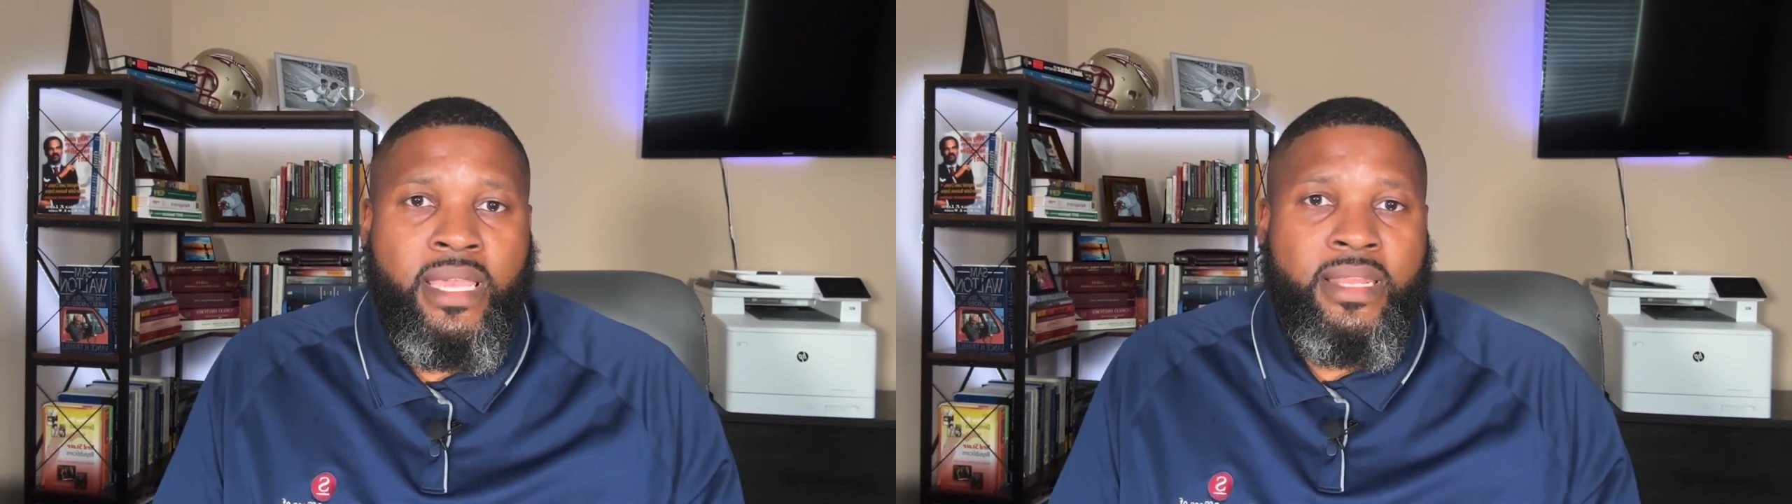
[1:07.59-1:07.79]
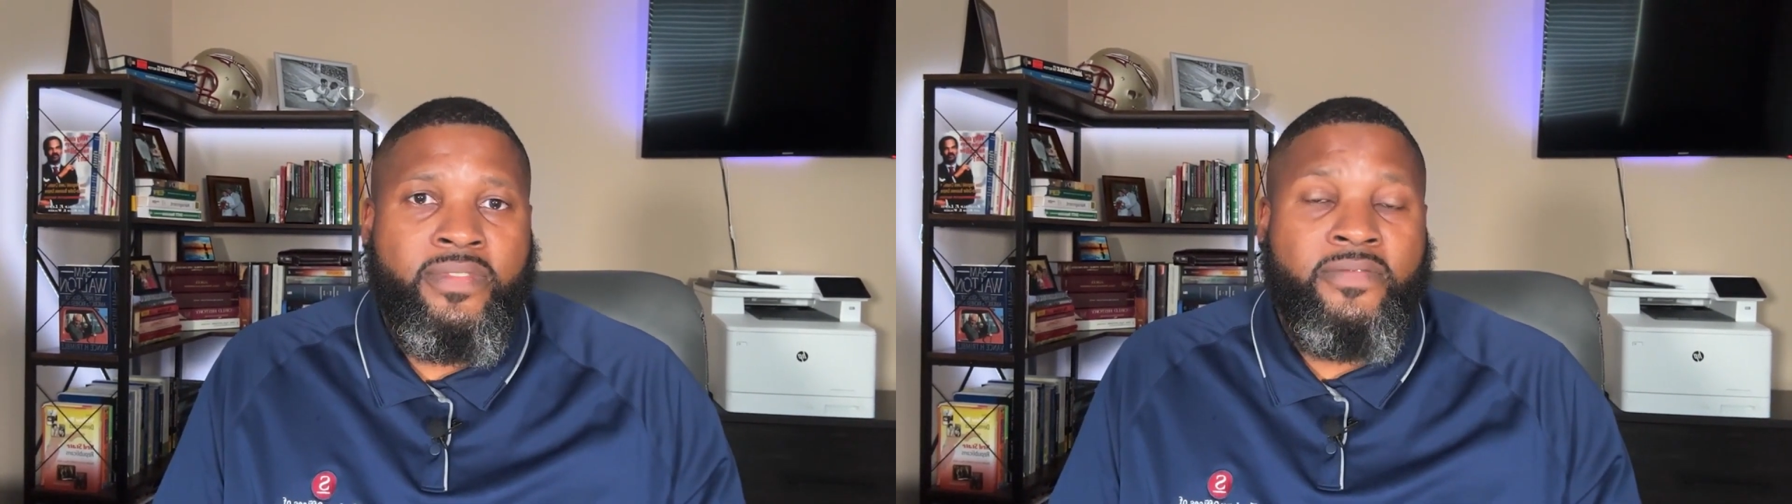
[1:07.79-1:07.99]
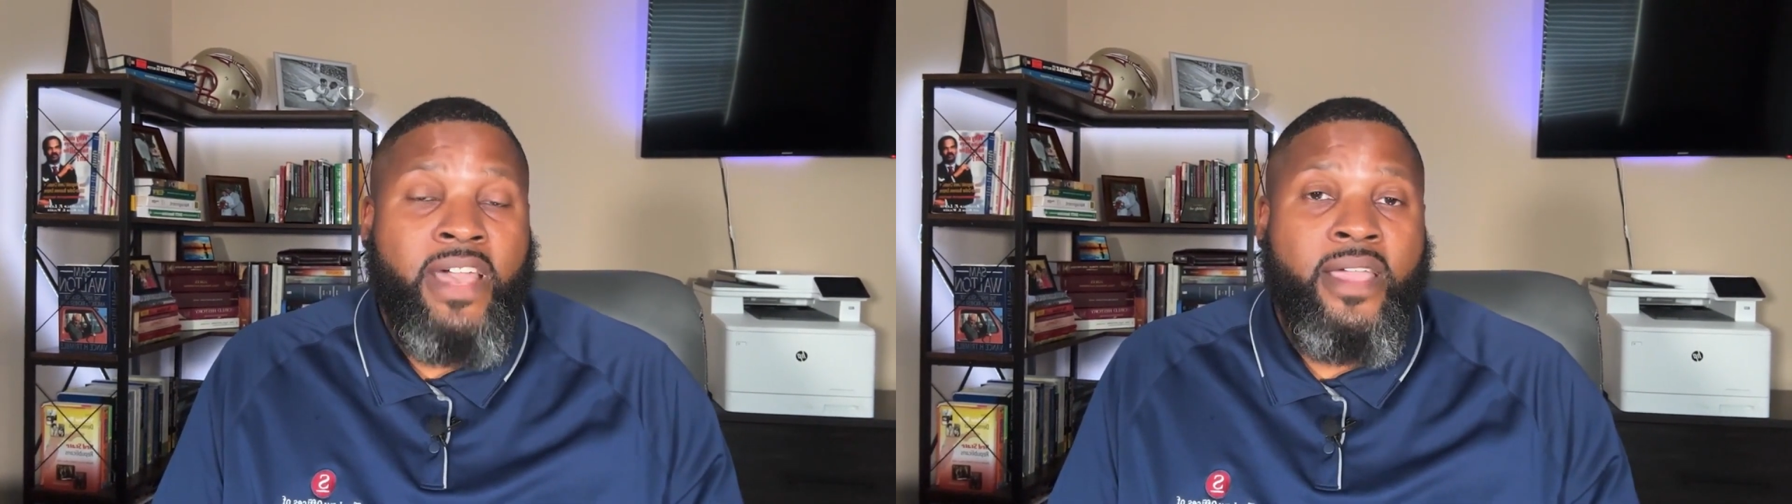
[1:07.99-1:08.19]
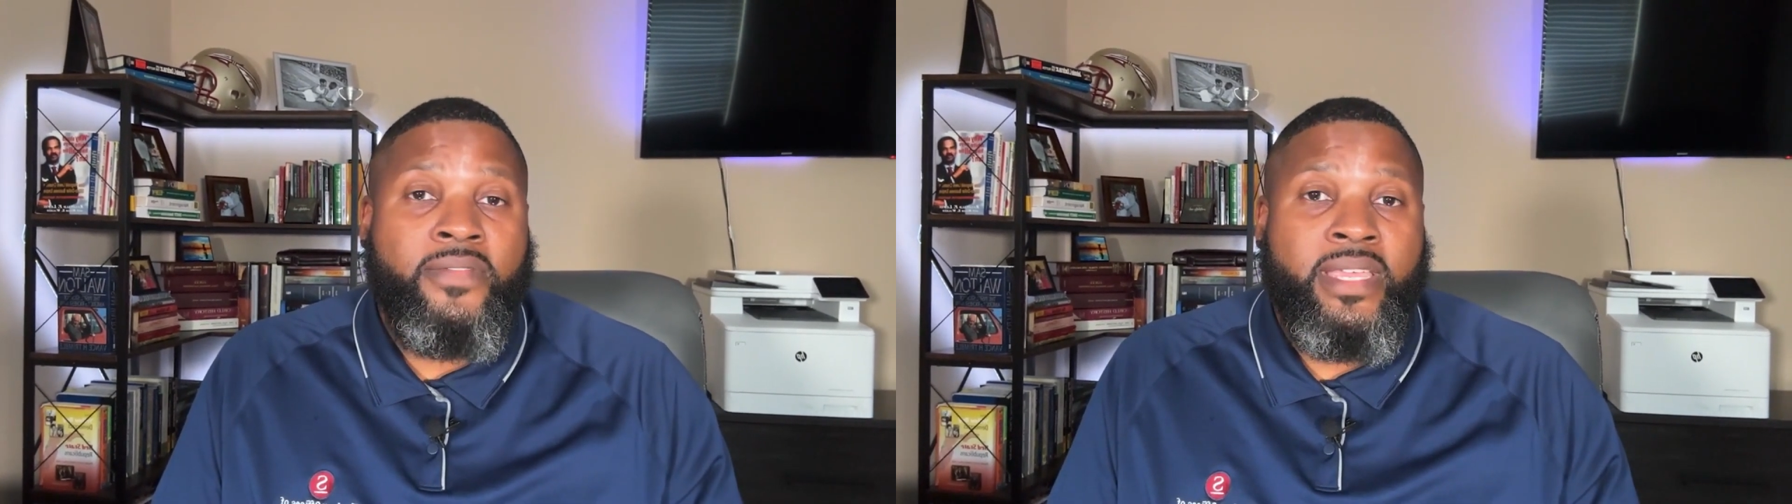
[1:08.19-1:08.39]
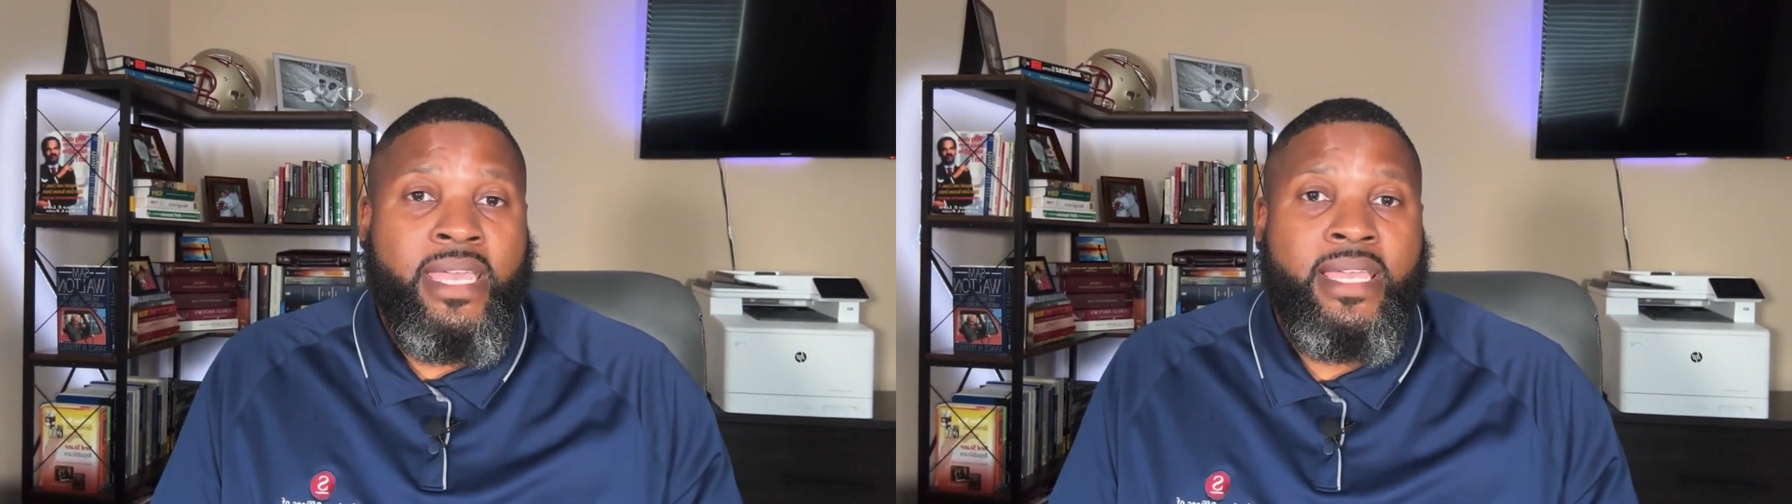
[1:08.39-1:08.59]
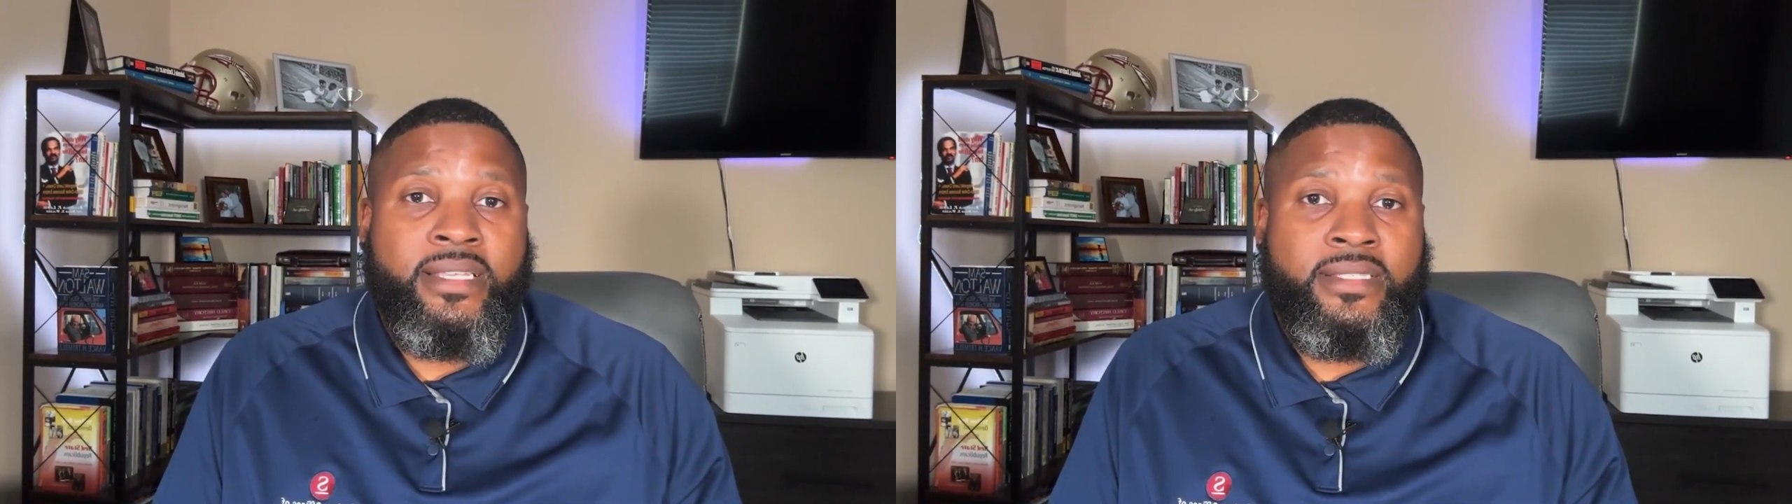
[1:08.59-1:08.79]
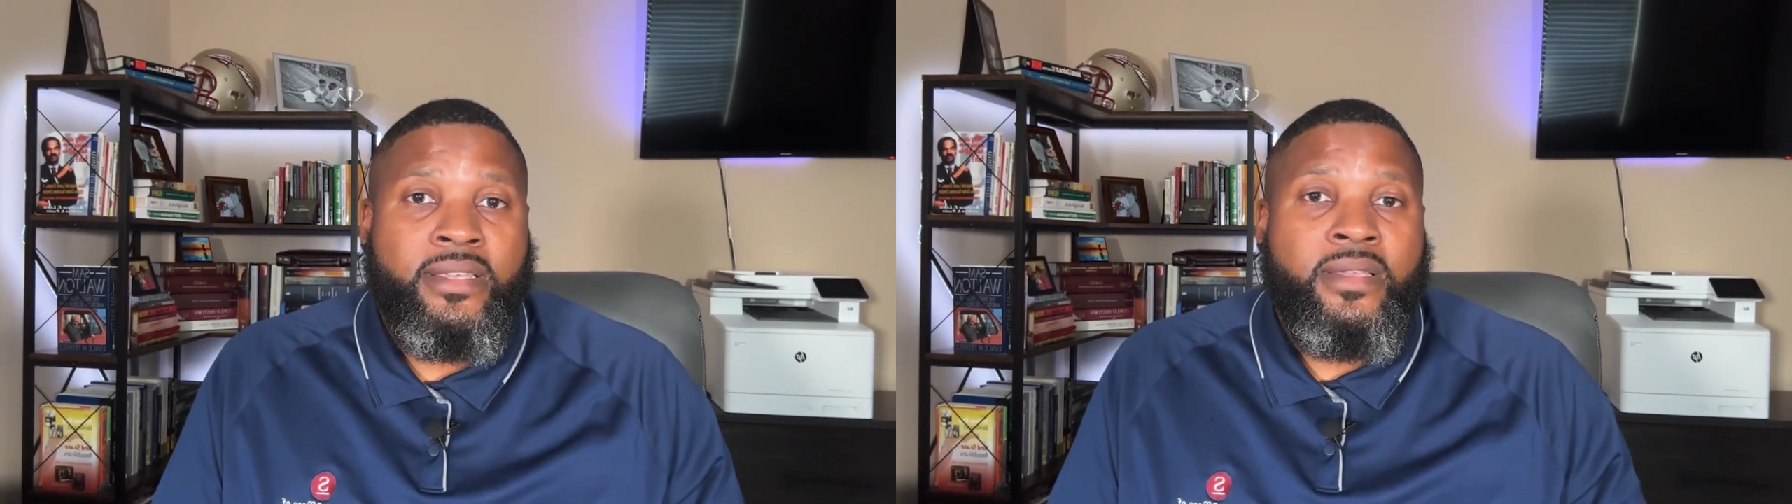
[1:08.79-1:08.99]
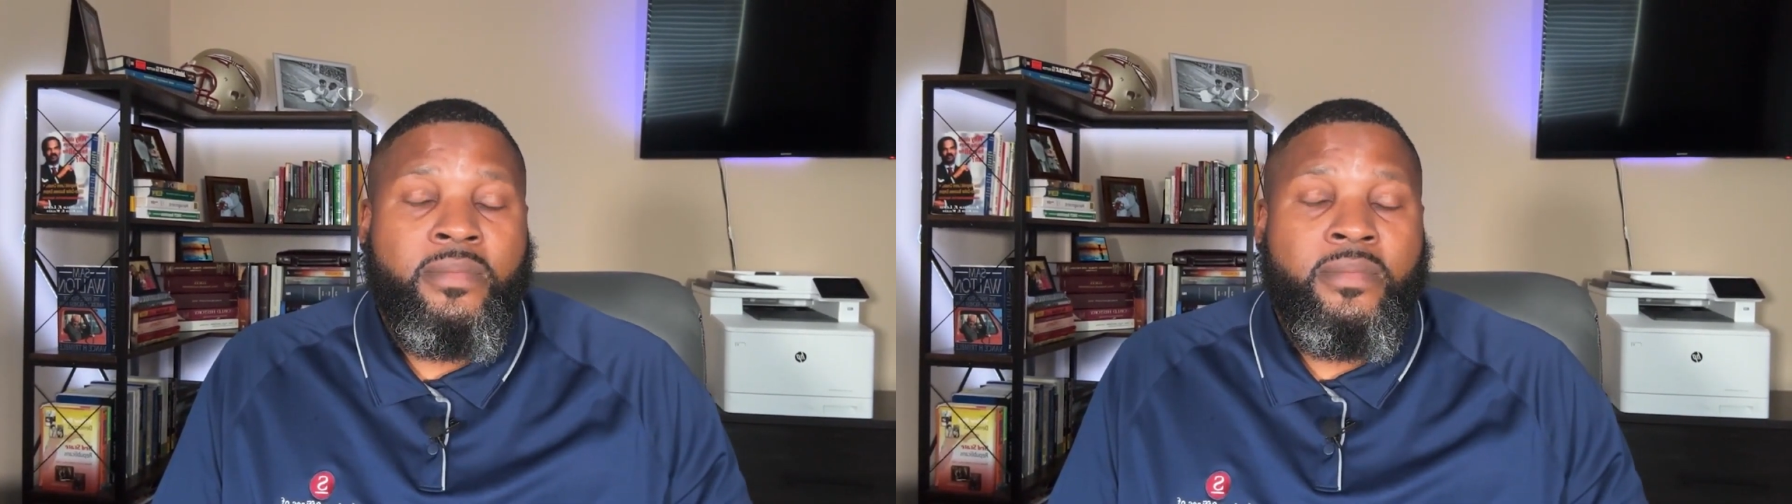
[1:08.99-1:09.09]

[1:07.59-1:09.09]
And if the value of the case,